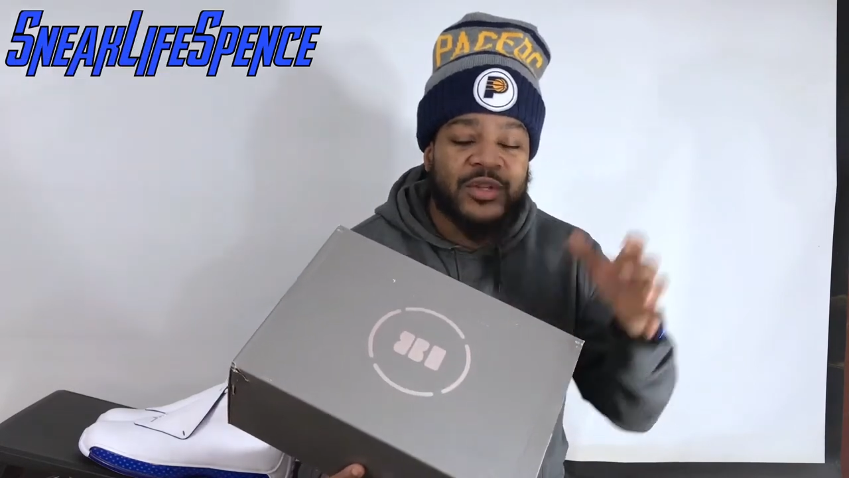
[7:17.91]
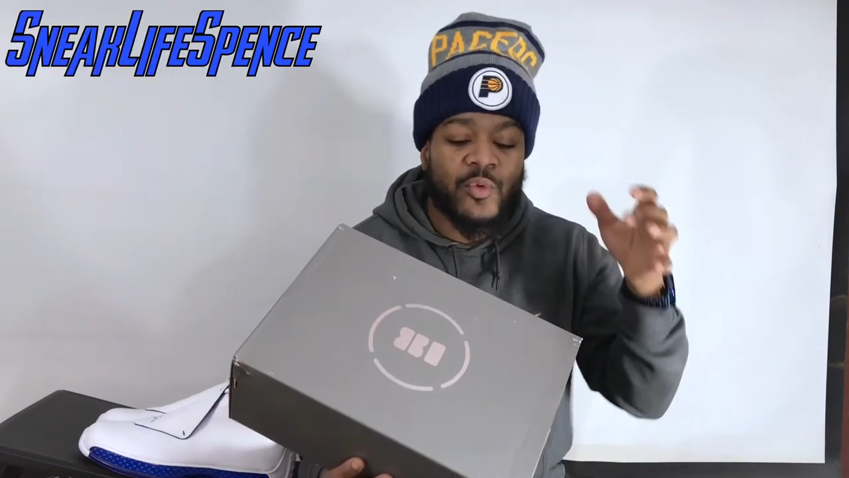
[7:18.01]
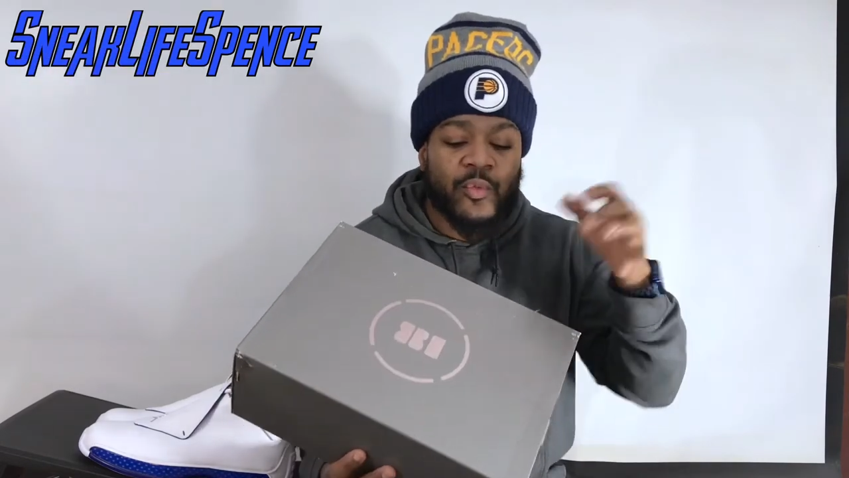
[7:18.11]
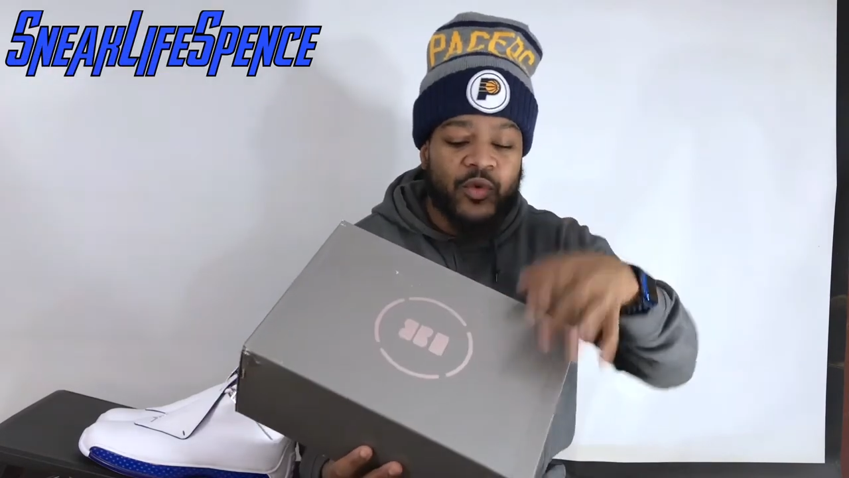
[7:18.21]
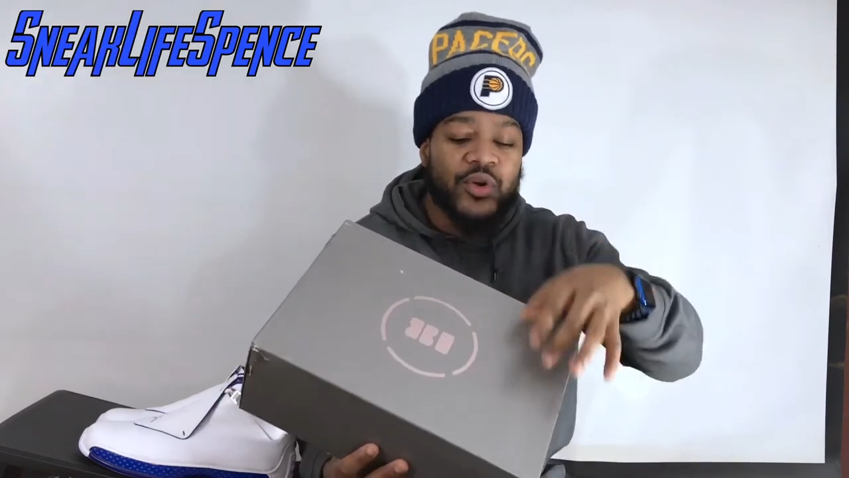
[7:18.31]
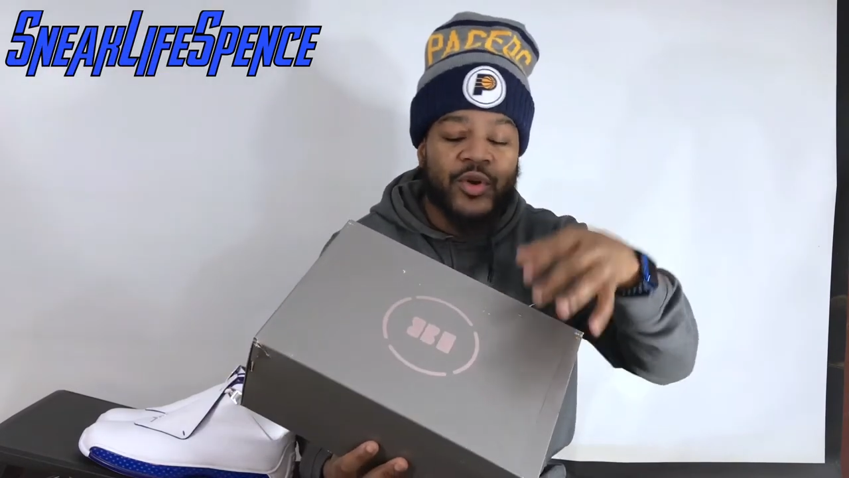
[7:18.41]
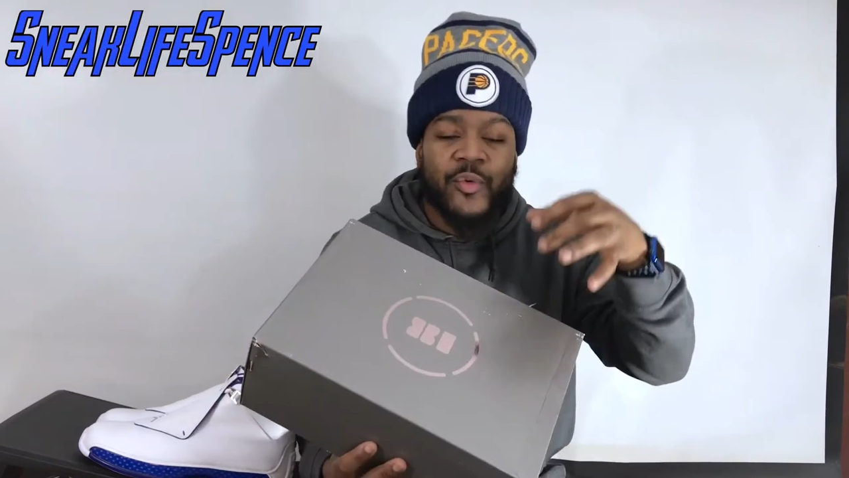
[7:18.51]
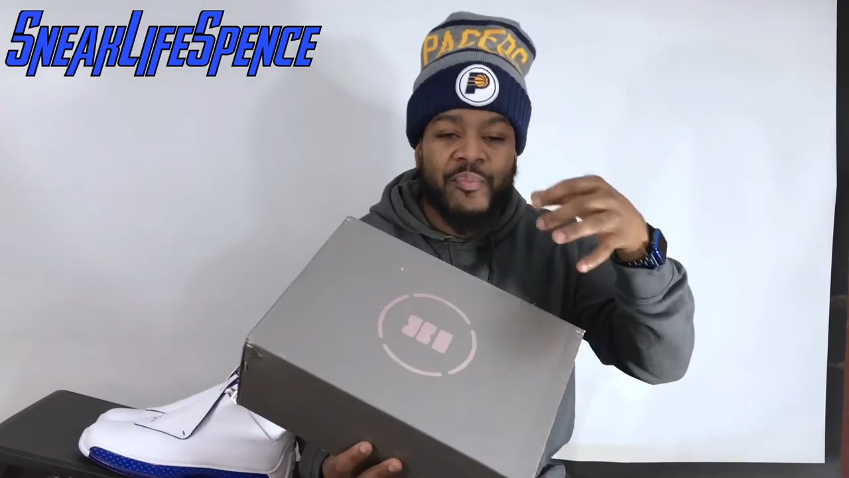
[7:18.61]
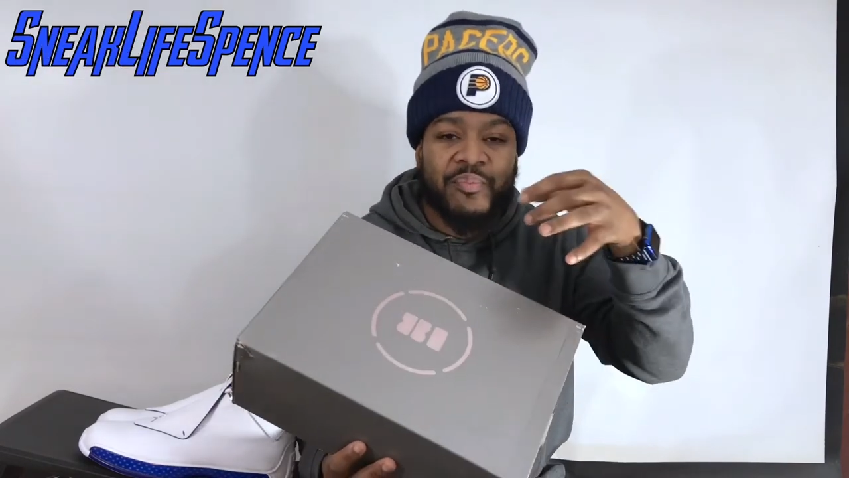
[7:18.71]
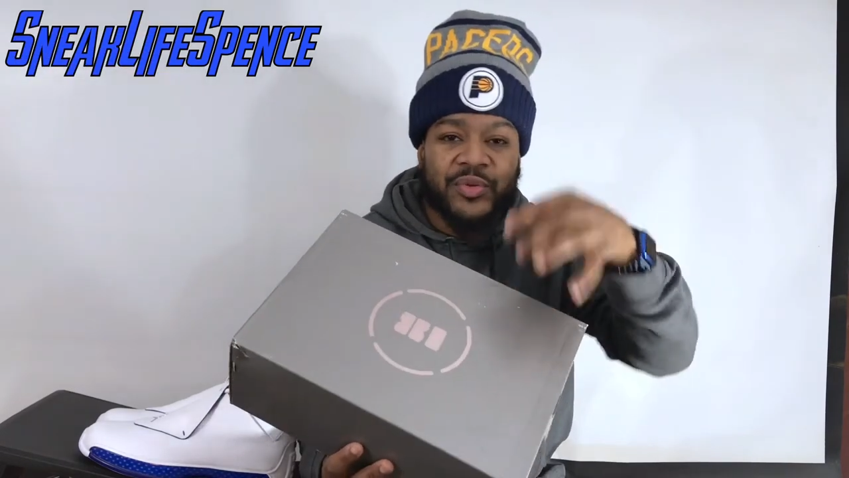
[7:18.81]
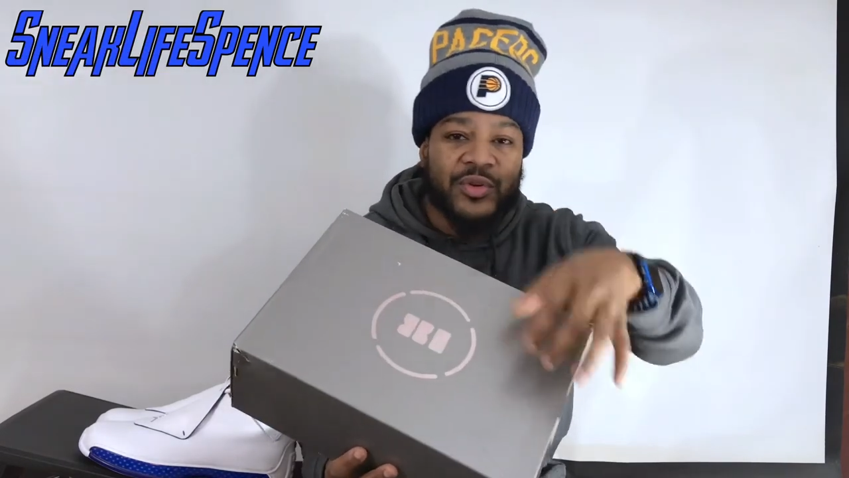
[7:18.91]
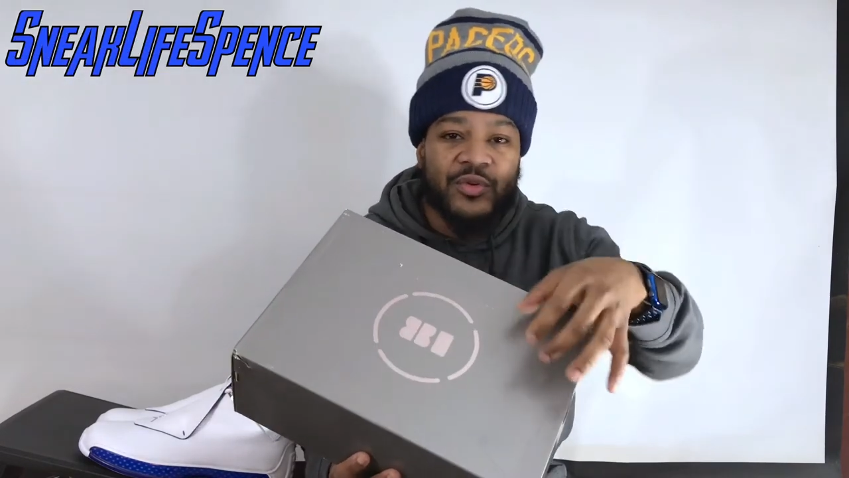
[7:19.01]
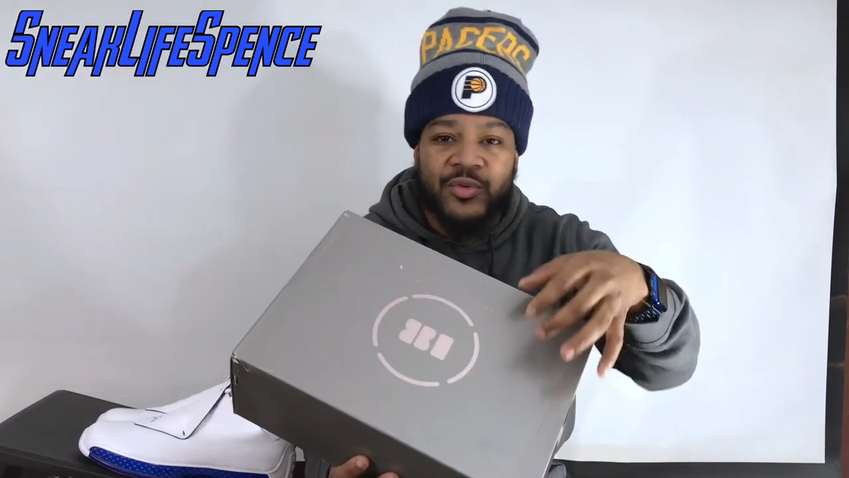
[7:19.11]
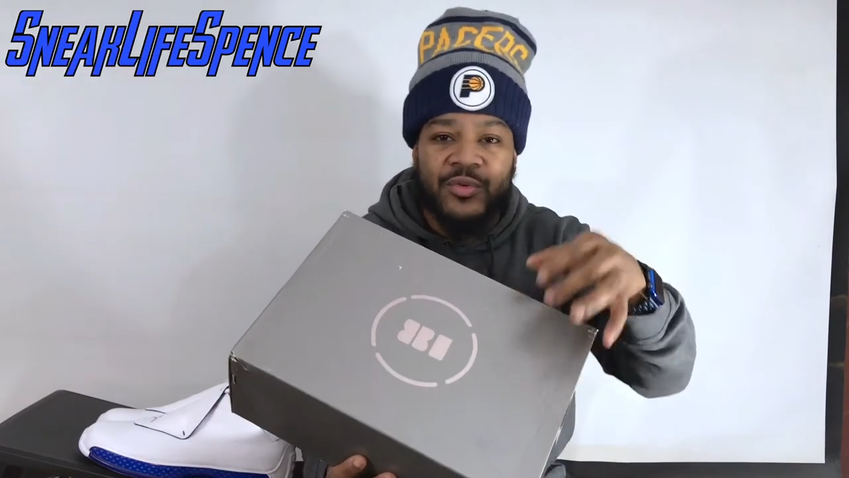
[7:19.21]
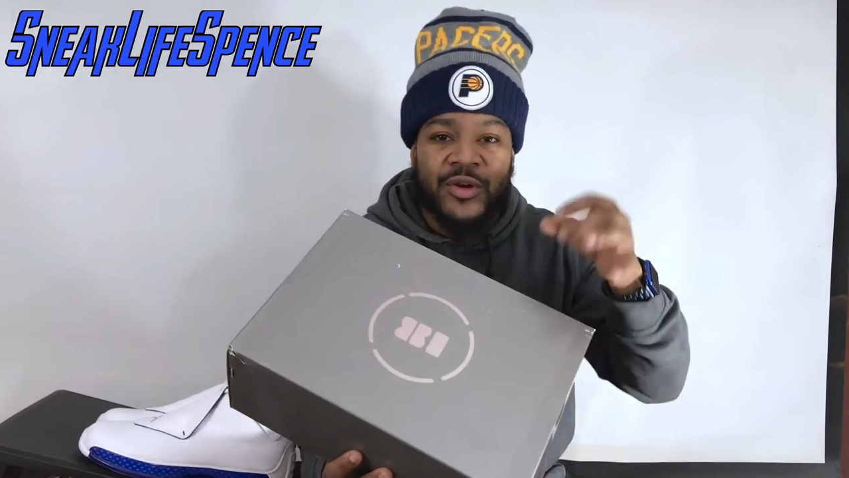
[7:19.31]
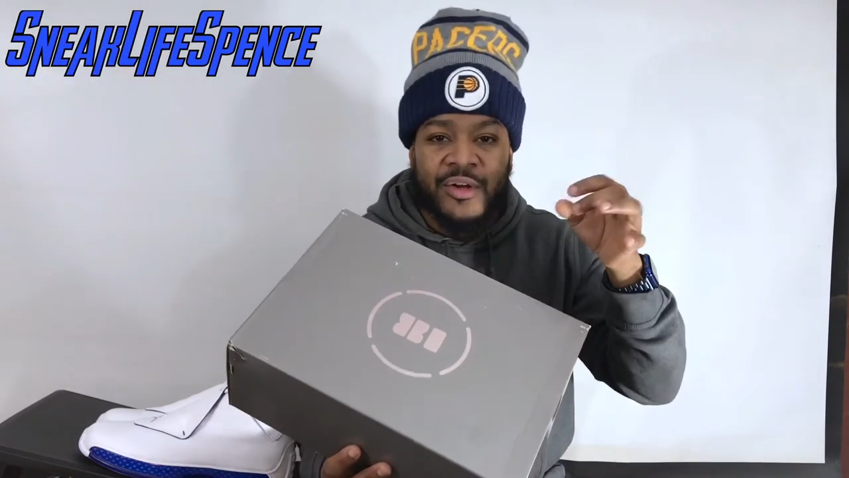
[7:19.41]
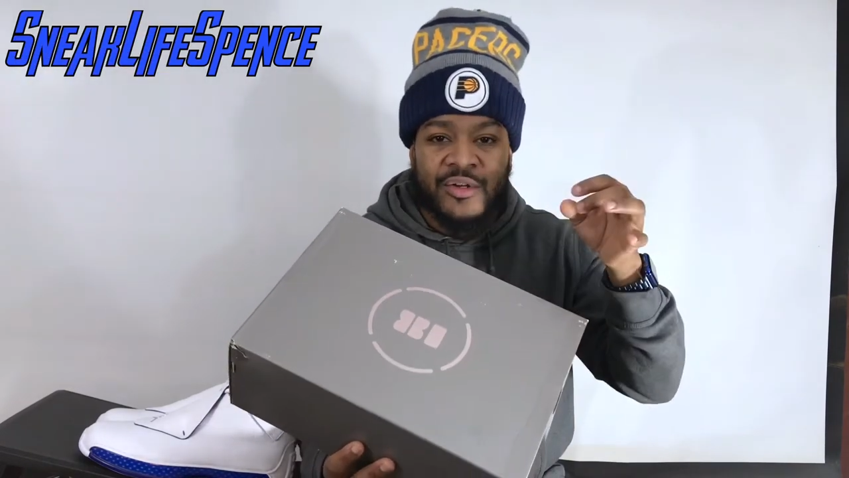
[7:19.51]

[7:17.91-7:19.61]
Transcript: the royal blue